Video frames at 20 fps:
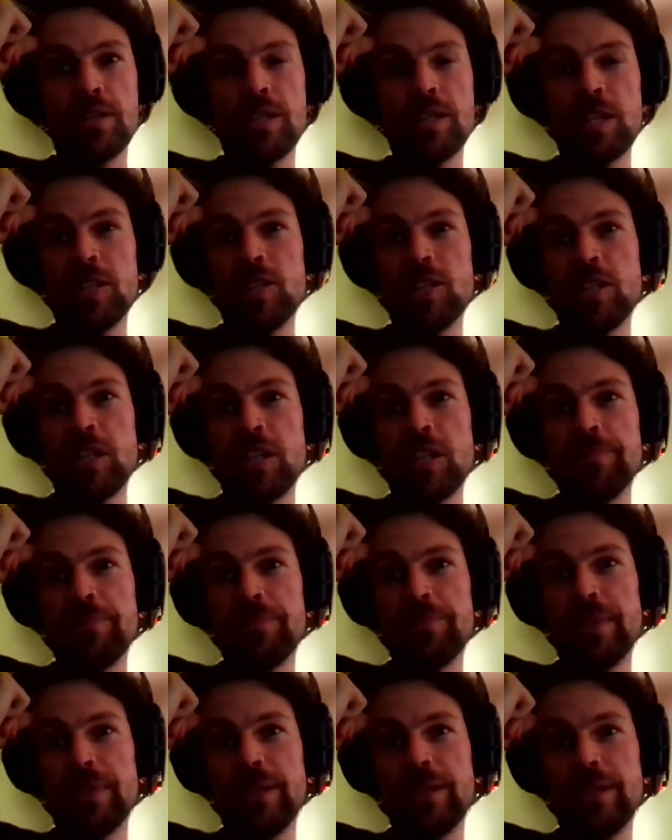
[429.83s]
teaching
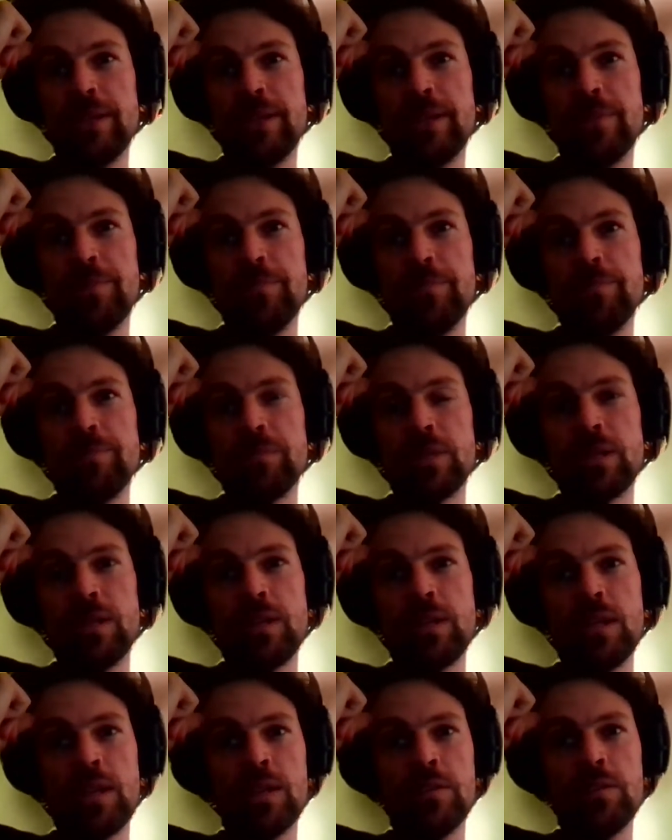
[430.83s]

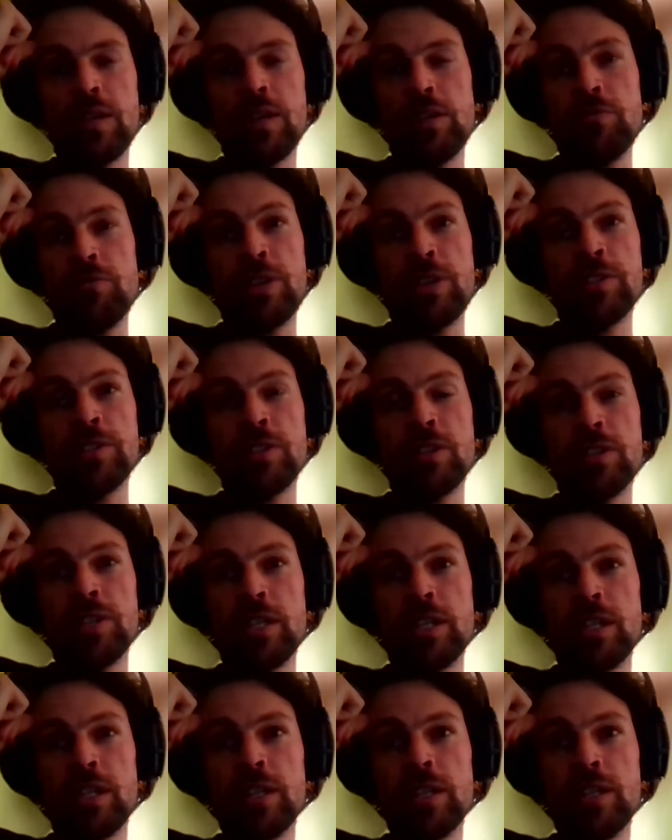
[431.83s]
and researching